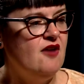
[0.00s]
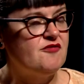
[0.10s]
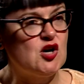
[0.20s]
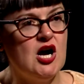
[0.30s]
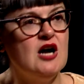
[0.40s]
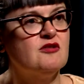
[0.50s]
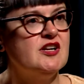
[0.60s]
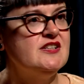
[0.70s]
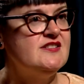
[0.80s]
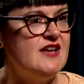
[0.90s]
for
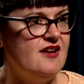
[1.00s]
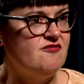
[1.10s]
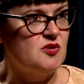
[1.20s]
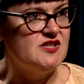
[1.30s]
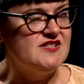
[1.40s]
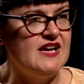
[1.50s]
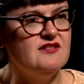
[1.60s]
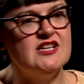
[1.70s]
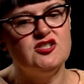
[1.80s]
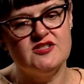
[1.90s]
Congress and for the state
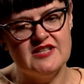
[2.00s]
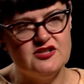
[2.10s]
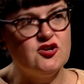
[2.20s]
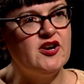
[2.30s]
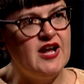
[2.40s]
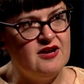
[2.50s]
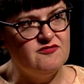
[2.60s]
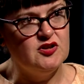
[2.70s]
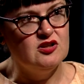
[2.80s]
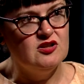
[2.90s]
legislature and a
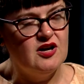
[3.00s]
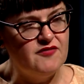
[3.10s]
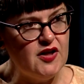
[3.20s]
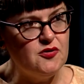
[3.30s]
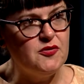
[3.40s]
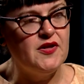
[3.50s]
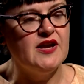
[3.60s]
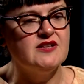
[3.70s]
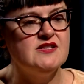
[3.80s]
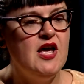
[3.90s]
handful of other
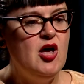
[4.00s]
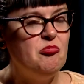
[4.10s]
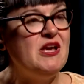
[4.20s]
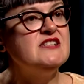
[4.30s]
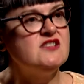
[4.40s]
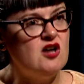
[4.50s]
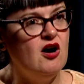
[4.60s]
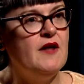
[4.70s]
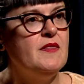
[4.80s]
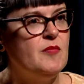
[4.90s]
things based
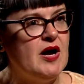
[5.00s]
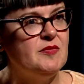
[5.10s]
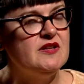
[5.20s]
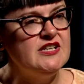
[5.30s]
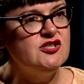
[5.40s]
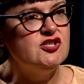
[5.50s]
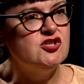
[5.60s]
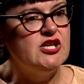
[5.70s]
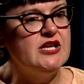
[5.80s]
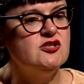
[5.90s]
on the population
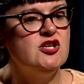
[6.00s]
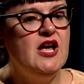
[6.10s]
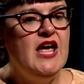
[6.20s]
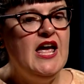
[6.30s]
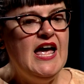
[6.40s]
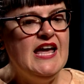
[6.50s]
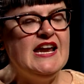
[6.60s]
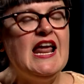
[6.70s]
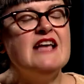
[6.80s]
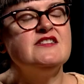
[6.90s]
change.
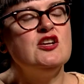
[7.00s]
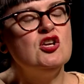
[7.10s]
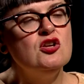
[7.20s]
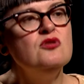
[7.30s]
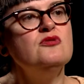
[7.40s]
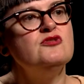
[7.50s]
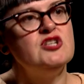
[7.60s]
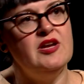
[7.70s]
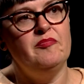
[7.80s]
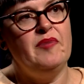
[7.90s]
It has a huge
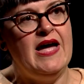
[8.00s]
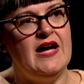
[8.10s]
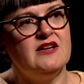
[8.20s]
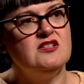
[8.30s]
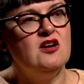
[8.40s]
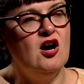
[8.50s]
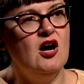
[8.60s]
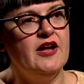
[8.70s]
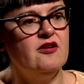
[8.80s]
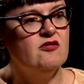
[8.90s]
impact
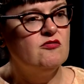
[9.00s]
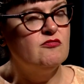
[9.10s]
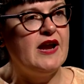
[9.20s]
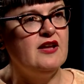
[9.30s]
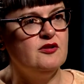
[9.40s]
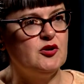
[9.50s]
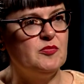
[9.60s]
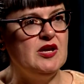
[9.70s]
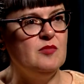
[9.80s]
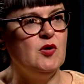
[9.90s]
on regular
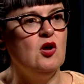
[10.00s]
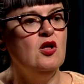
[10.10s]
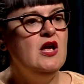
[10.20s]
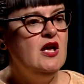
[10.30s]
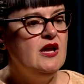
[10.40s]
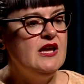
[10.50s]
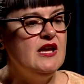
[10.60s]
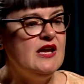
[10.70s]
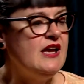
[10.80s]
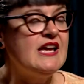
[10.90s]
people.
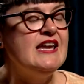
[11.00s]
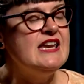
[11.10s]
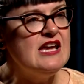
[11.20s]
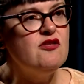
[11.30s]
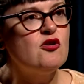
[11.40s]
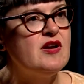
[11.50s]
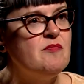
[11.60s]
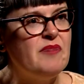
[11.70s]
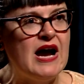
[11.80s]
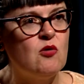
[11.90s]
It can either
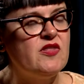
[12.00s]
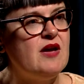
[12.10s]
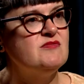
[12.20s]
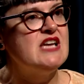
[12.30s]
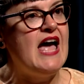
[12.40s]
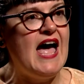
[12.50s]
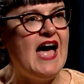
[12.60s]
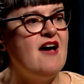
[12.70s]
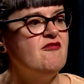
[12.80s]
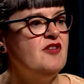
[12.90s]
empower them to
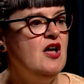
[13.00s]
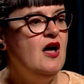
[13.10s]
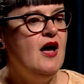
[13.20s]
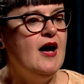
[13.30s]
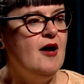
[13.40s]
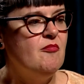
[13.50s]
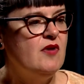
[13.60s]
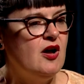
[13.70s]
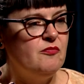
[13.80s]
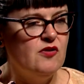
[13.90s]
have
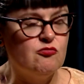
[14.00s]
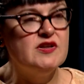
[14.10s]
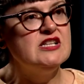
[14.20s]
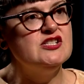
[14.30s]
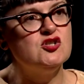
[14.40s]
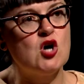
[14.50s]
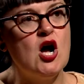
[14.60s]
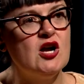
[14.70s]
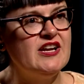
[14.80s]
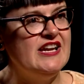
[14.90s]
a really
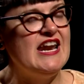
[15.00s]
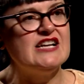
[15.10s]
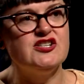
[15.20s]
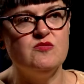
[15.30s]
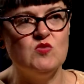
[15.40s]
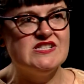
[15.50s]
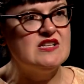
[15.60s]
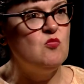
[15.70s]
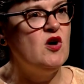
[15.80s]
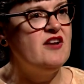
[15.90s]
strong connection with
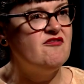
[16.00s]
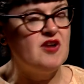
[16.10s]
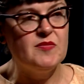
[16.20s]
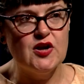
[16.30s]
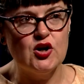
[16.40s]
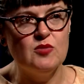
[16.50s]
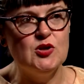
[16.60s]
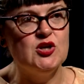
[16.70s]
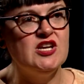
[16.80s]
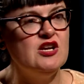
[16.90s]
someone from their
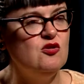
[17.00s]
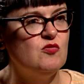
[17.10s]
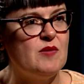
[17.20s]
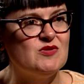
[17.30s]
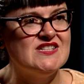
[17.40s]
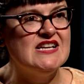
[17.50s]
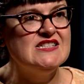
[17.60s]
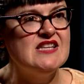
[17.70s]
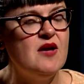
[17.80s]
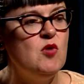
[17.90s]
community who
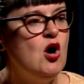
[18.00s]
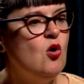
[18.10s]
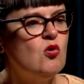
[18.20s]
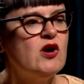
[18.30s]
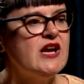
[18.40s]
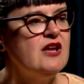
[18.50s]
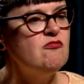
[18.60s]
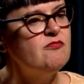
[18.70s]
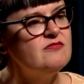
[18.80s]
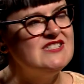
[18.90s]
represents them, or it
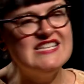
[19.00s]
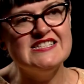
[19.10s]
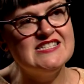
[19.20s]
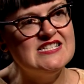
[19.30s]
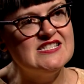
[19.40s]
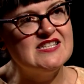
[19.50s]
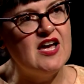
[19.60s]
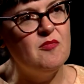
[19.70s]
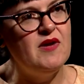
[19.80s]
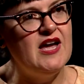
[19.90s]
can distance
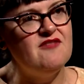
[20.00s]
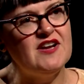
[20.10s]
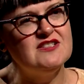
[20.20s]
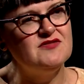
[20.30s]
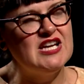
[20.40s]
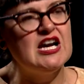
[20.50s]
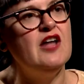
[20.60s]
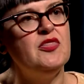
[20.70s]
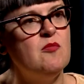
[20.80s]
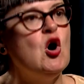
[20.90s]
them and effectively
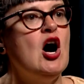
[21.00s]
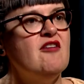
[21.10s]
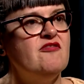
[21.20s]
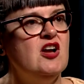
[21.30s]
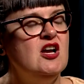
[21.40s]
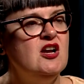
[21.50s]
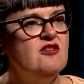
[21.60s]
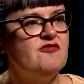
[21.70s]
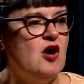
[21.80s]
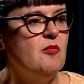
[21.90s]
cut them off
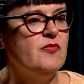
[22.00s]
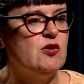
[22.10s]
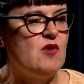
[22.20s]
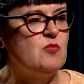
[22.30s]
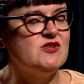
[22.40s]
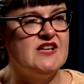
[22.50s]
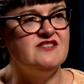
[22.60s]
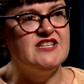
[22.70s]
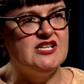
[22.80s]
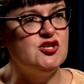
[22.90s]
from the
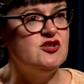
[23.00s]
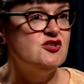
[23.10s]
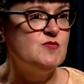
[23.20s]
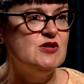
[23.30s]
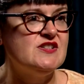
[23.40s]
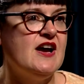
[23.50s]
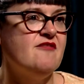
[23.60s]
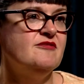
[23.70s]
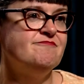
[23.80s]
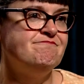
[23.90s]
representation they're supposed to have.